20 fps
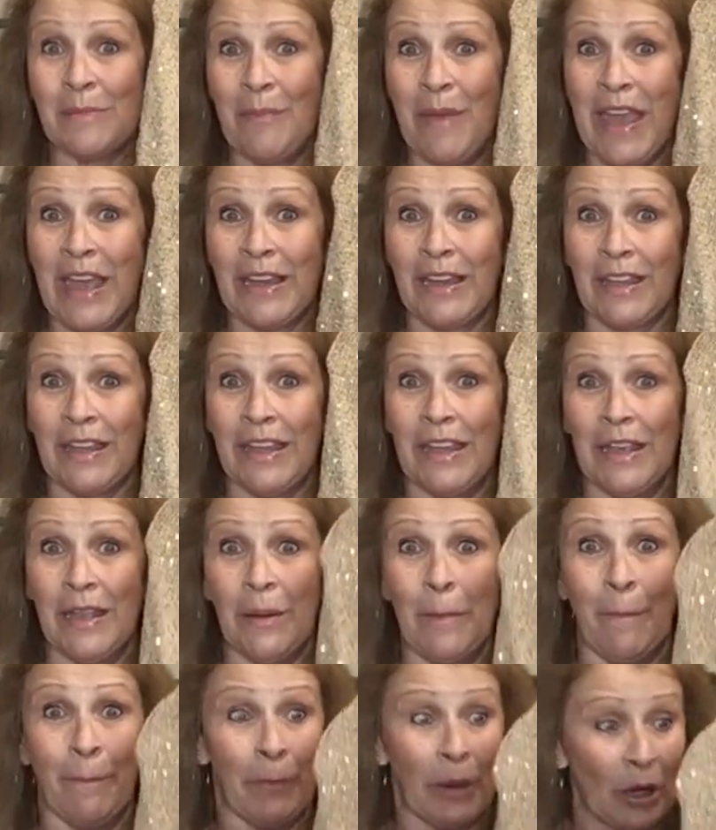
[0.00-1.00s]

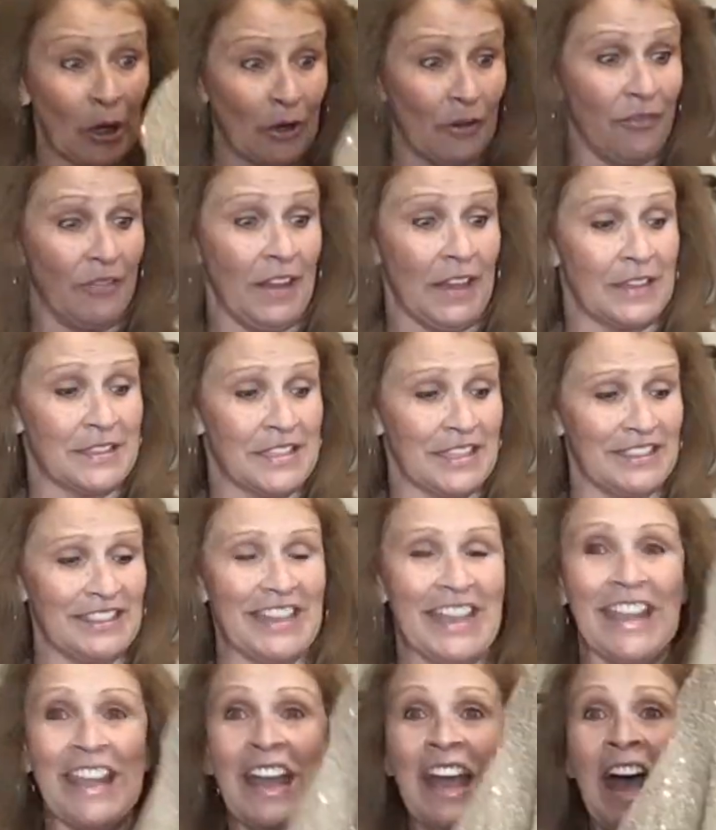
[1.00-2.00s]
mannequin
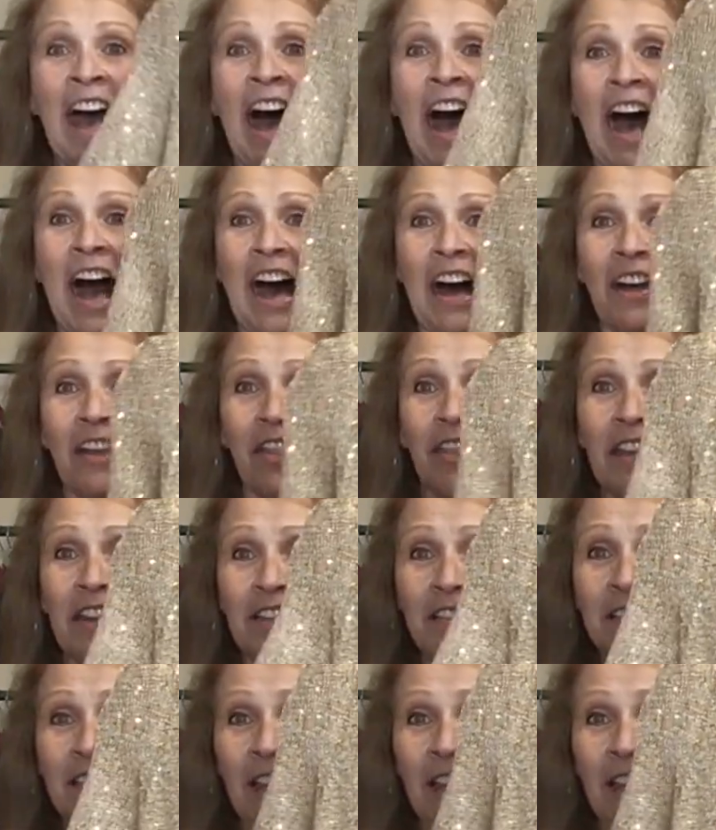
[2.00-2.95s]
perfectly. Uh, this